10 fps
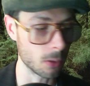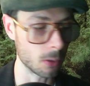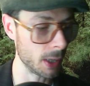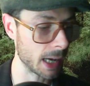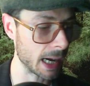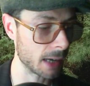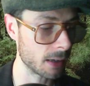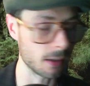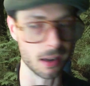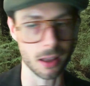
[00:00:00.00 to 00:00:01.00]
we
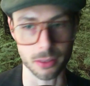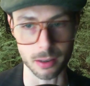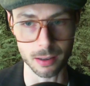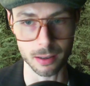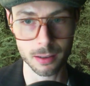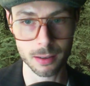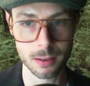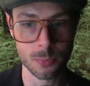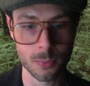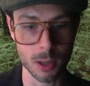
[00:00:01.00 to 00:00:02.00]
had nothing.
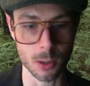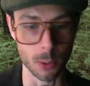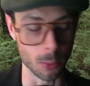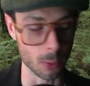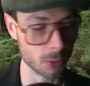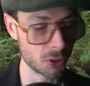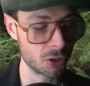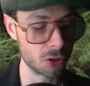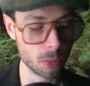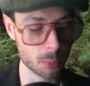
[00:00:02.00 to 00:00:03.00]
We were
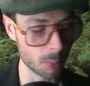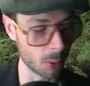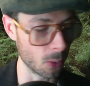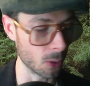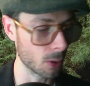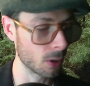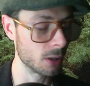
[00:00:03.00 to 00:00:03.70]
super poor,